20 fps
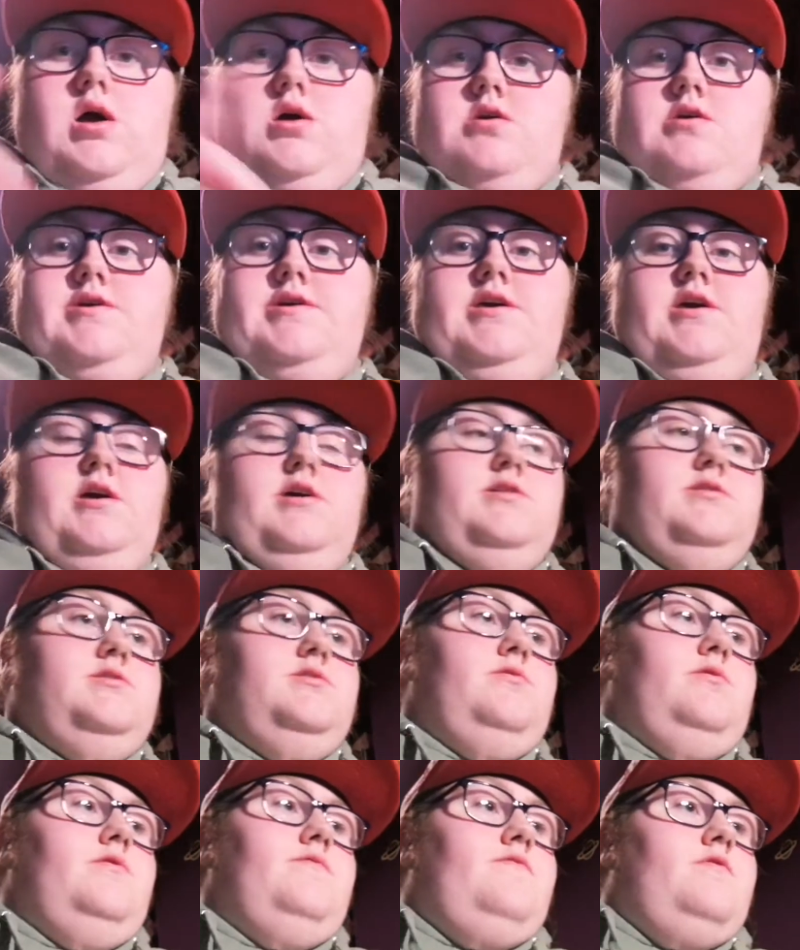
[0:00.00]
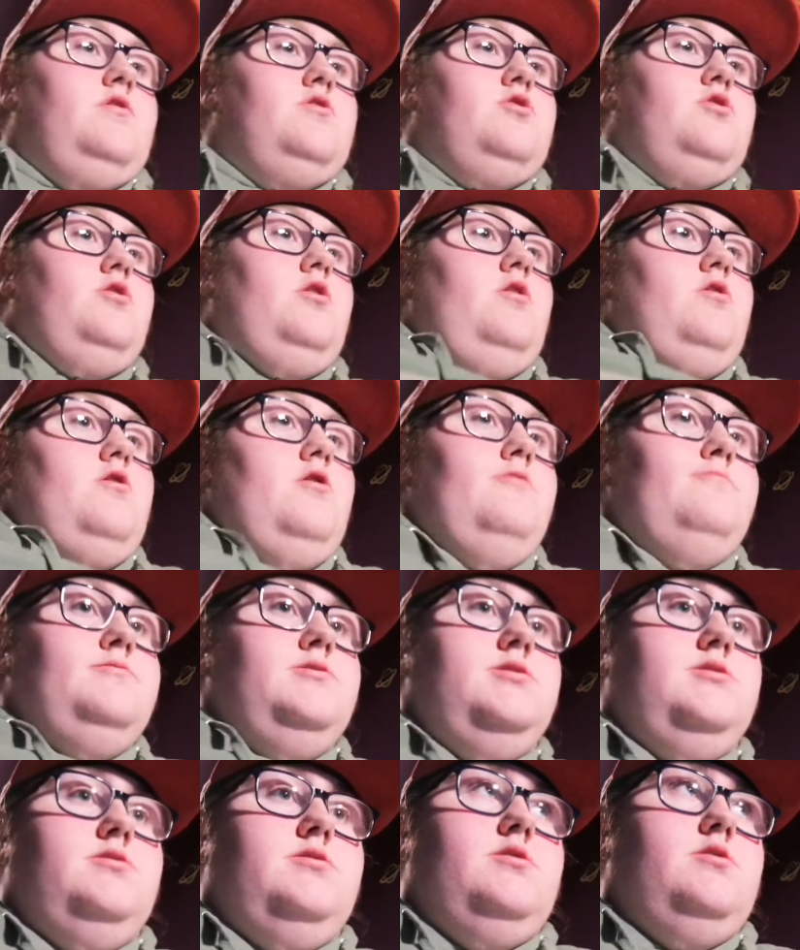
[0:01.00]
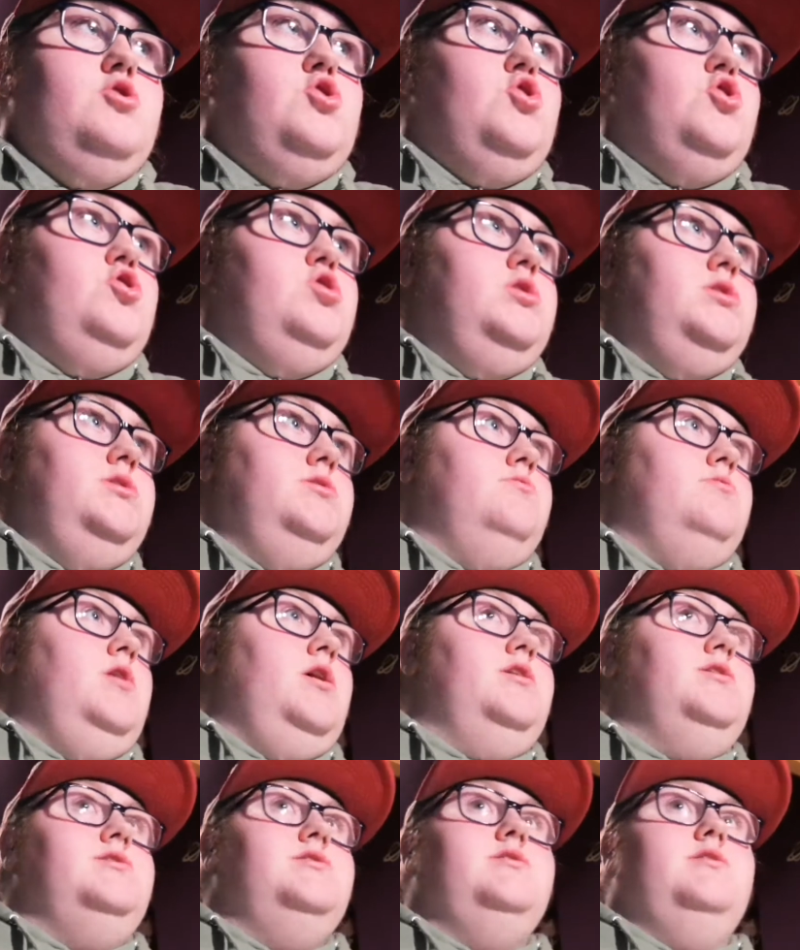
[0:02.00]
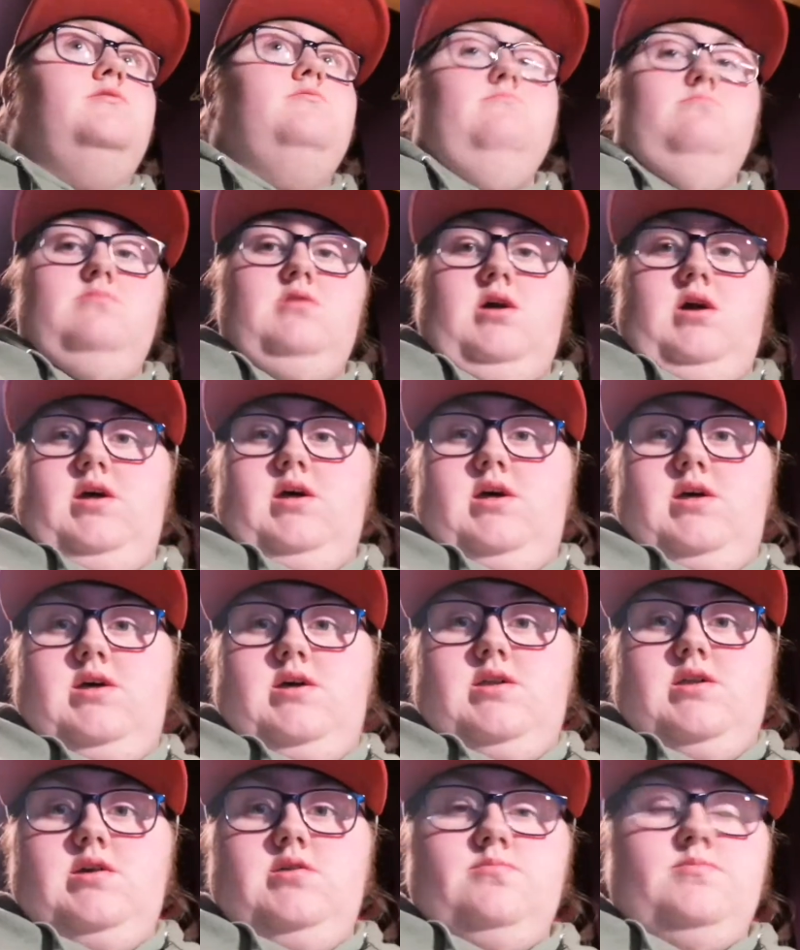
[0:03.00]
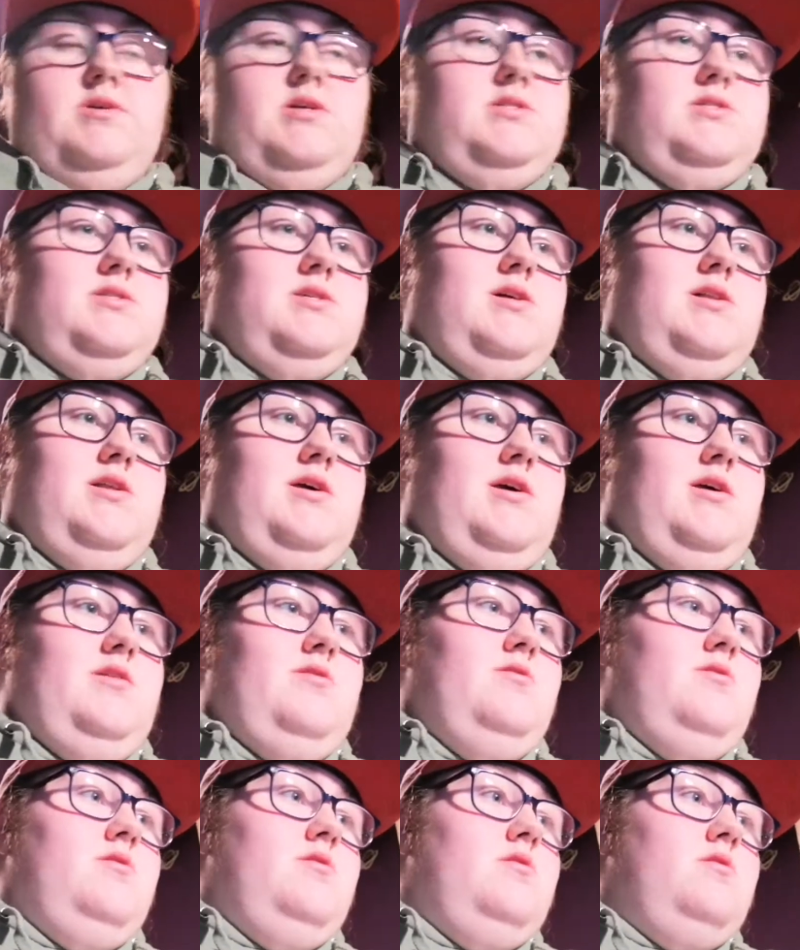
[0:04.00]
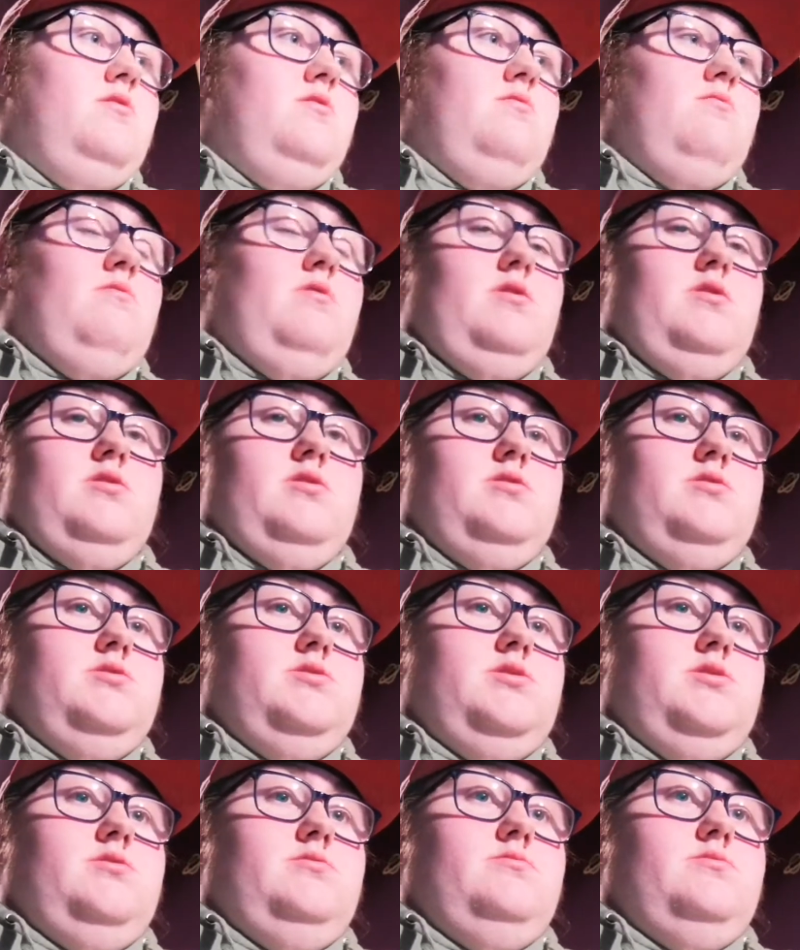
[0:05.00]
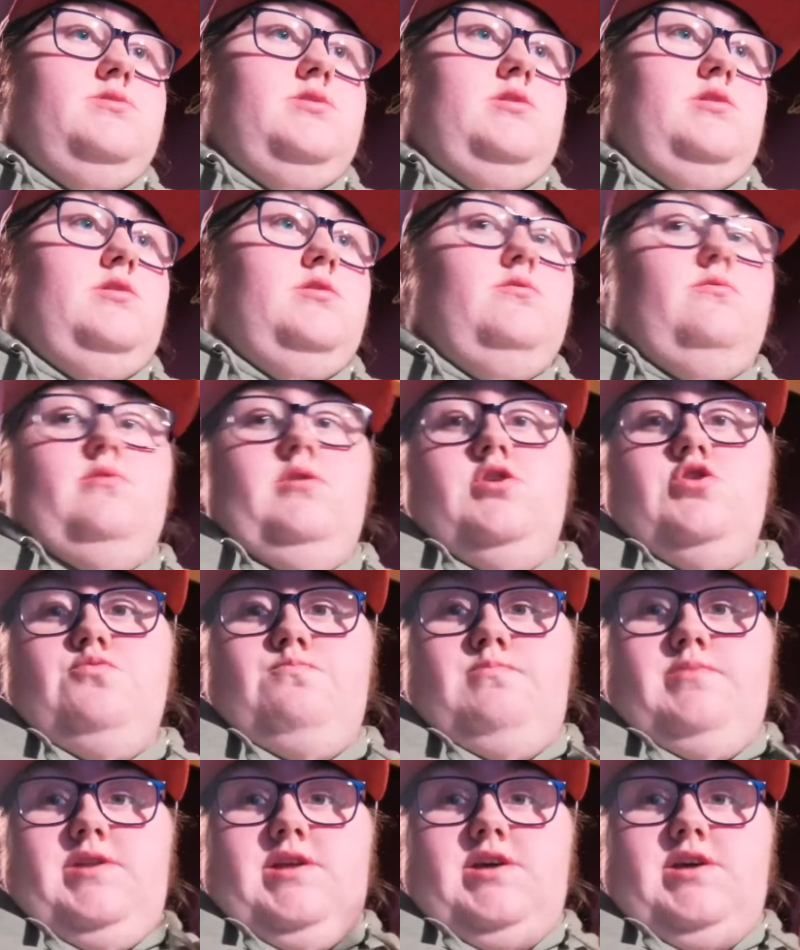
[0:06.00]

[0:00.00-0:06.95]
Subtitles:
Alright, guys, so I've watched the other episode of Jujutsu Kaisen. Now, basically, what I'm gonna do is I'm gonna watch